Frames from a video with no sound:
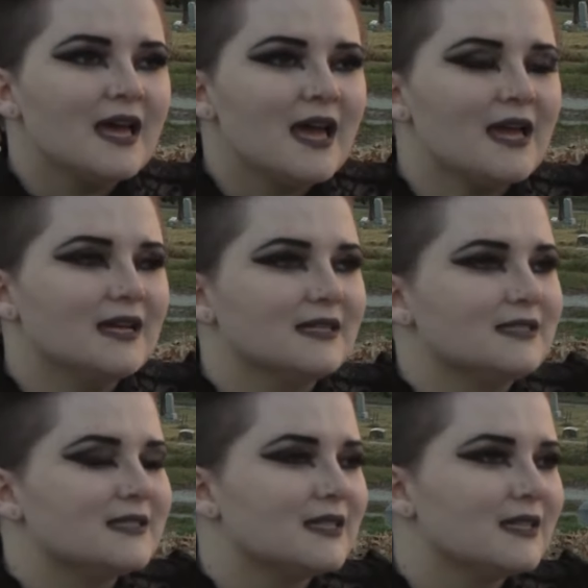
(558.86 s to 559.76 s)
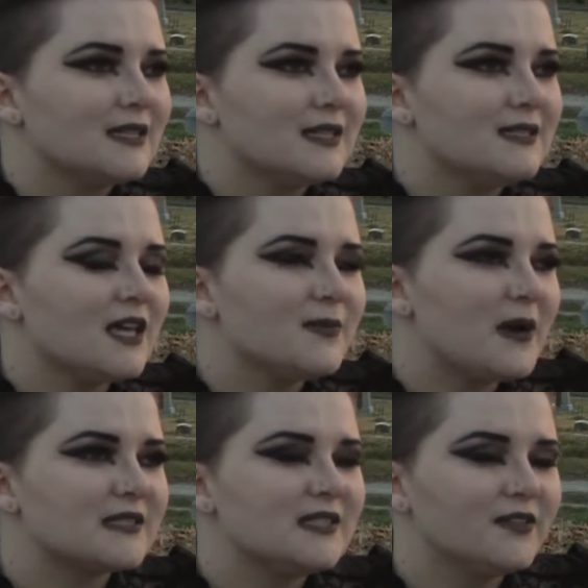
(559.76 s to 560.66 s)
And death
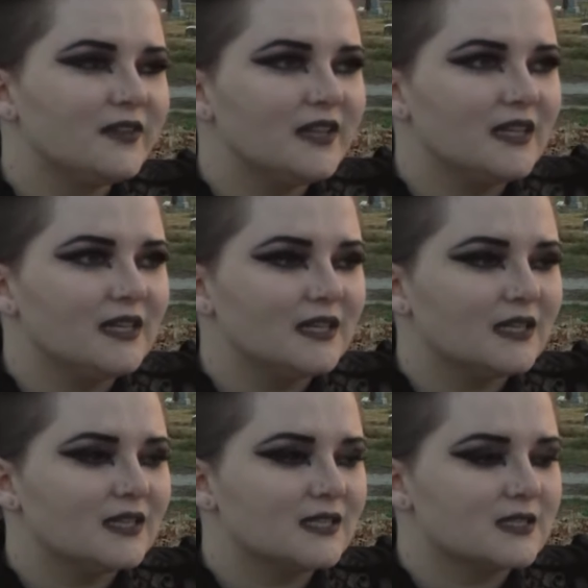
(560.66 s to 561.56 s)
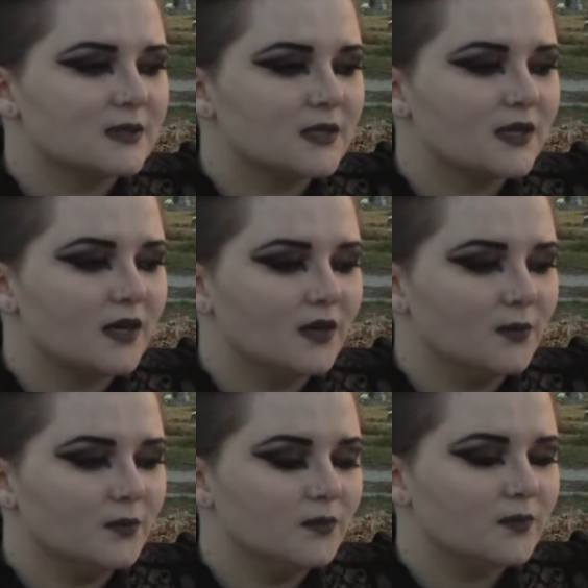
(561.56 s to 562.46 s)
positivity is
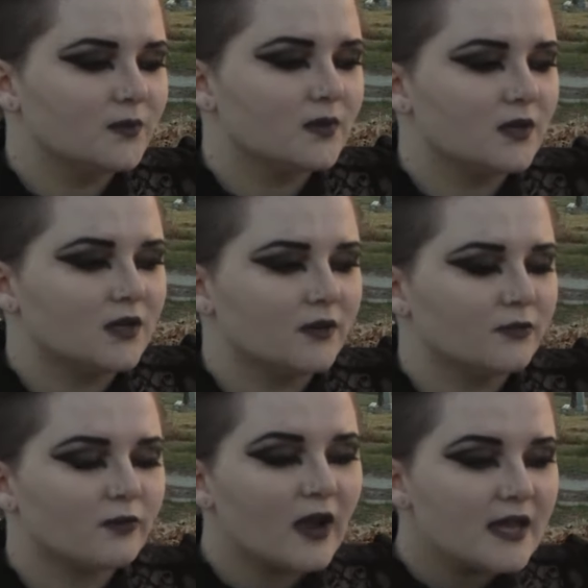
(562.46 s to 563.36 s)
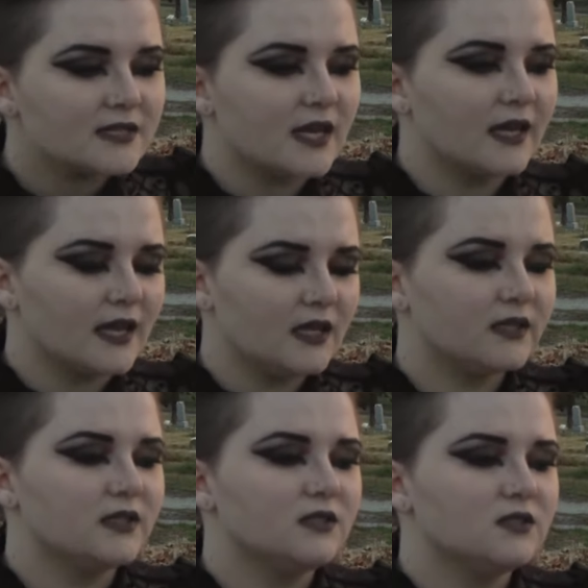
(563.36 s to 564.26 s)
a phrase that
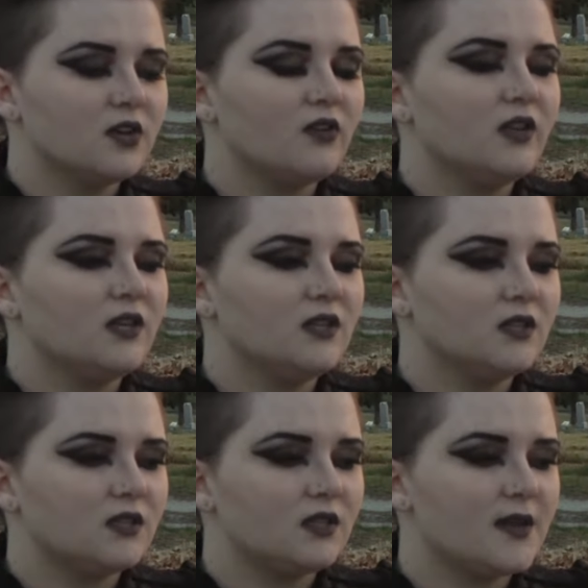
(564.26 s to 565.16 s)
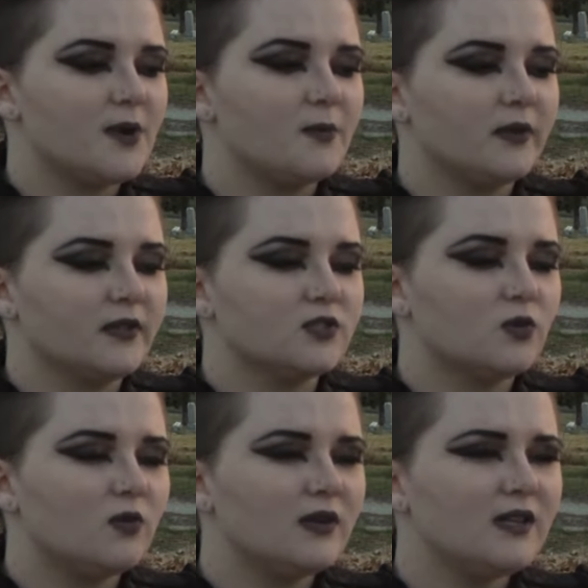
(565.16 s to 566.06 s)
Caitlin Doty came up with in
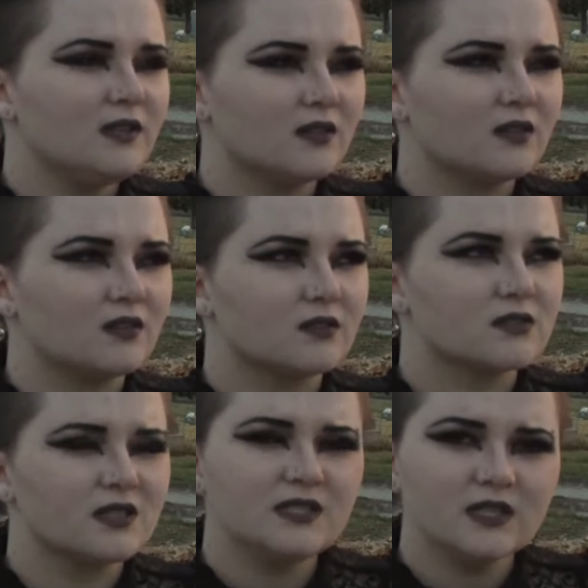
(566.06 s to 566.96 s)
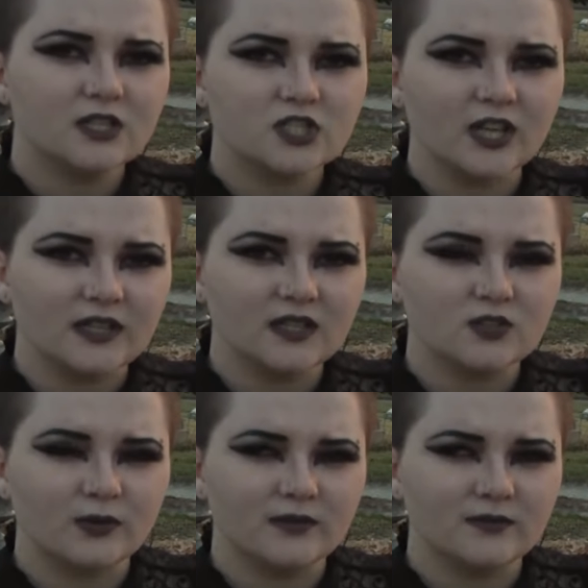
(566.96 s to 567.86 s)
2013-ish, I think,
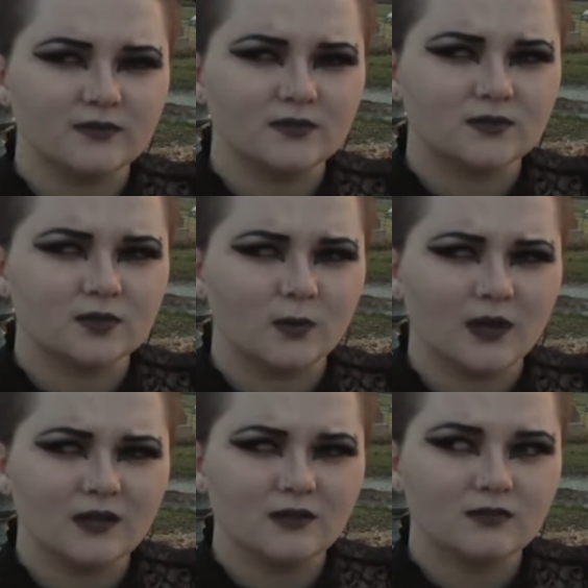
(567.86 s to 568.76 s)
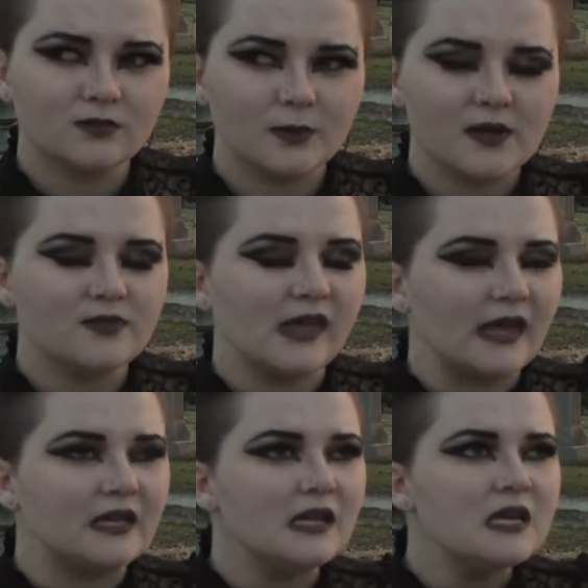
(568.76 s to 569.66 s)
2012, around
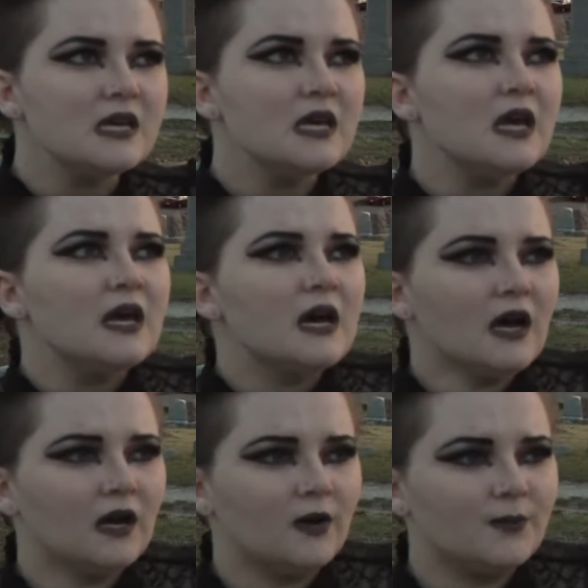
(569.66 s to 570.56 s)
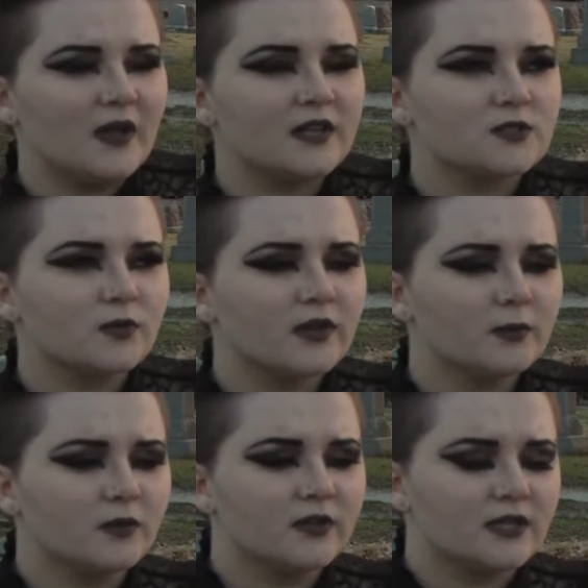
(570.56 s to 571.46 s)
then. And it's really
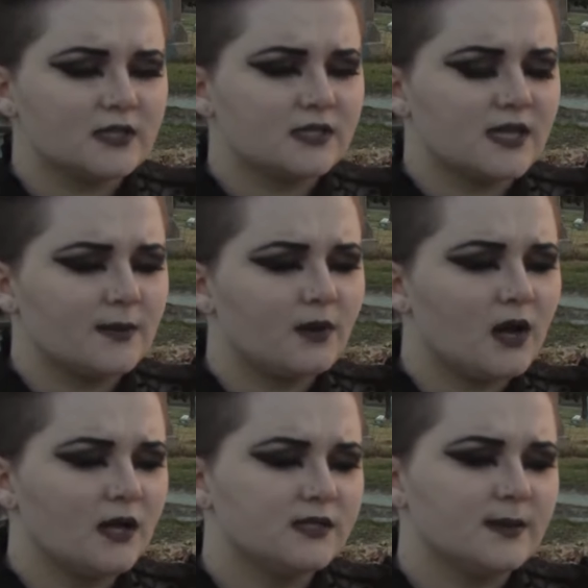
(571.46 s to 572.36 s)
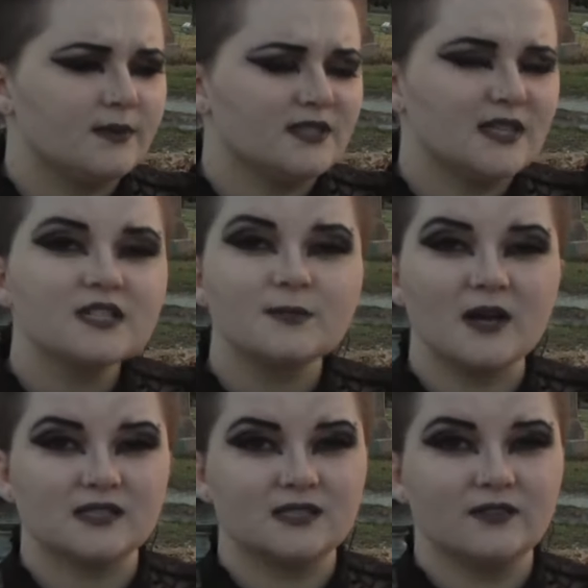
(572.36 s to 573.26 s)
rooted in the same concept as sex
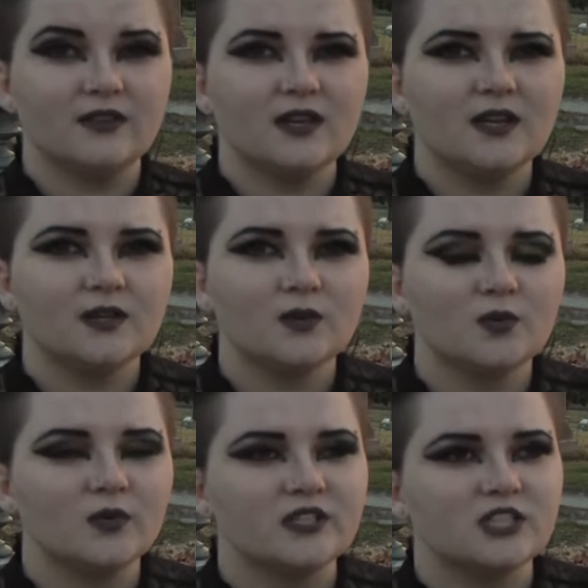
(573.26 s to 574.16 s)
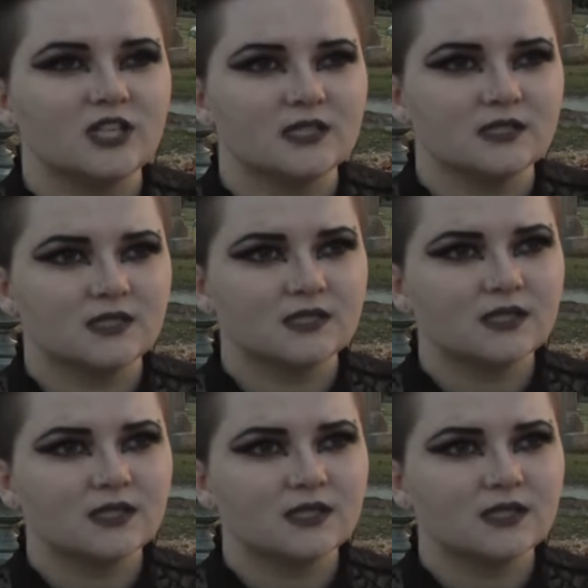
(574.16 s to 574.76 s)
positivity, which is